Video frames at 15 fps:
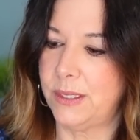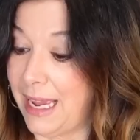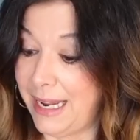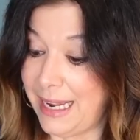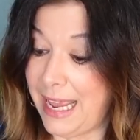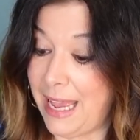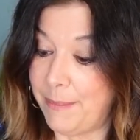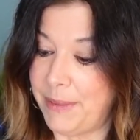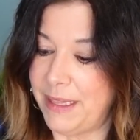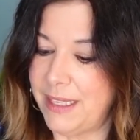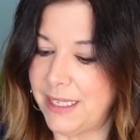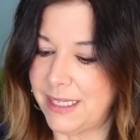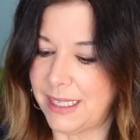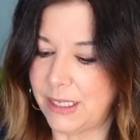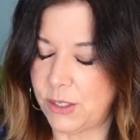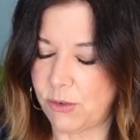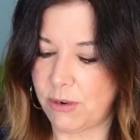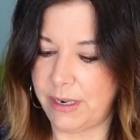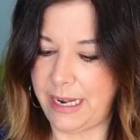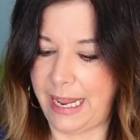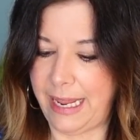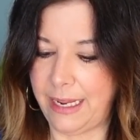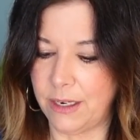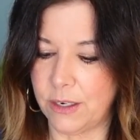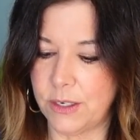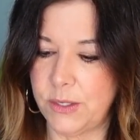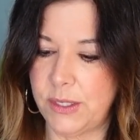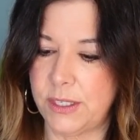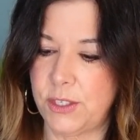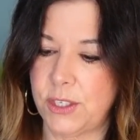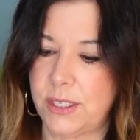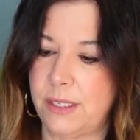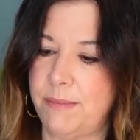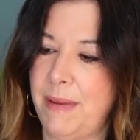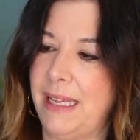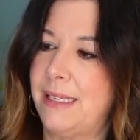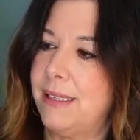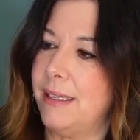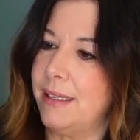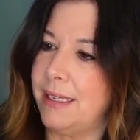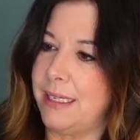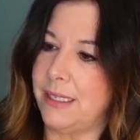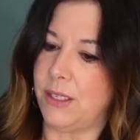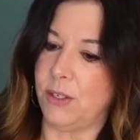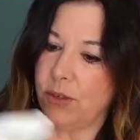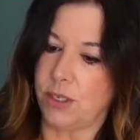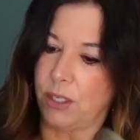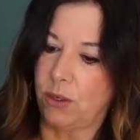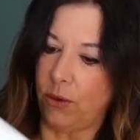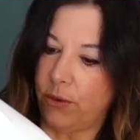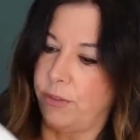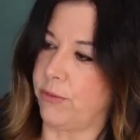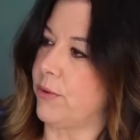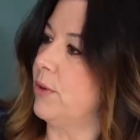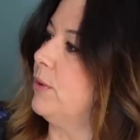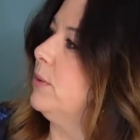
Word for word: Kind of happy these things are on hangers. It just makes it easier to go through.